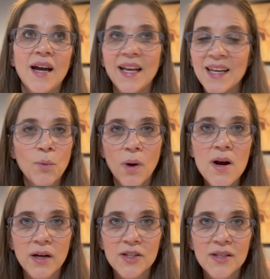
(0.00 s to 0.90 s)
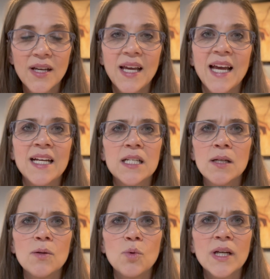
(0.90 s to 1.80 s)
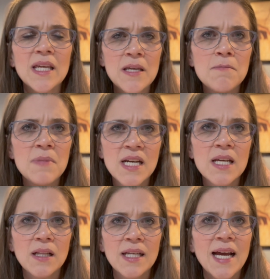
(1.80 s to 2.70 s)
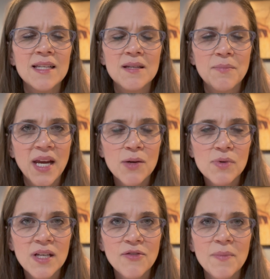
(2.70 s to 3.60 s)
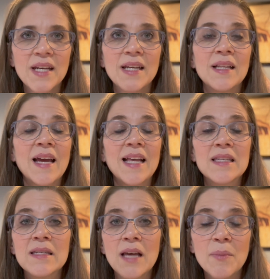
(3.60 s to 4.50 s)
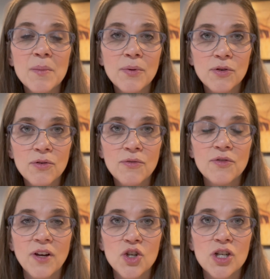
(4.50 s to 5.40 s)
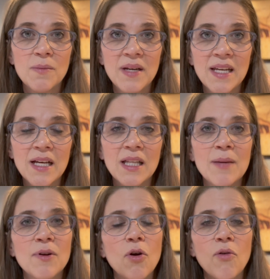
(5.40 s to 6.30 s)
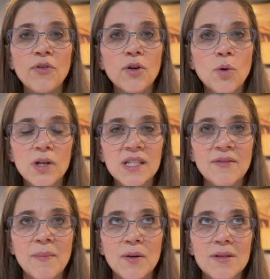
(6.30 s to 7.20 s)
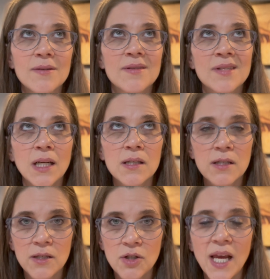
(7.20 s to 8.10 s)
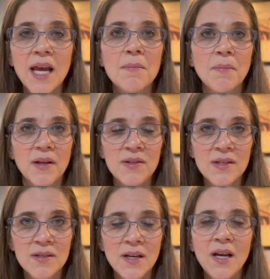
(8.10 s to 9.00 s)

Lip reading: it worked. And it didn't work immediately. I had some pain relief immediately. I had some improved function immediately, but over the course of about 6 to 8 months,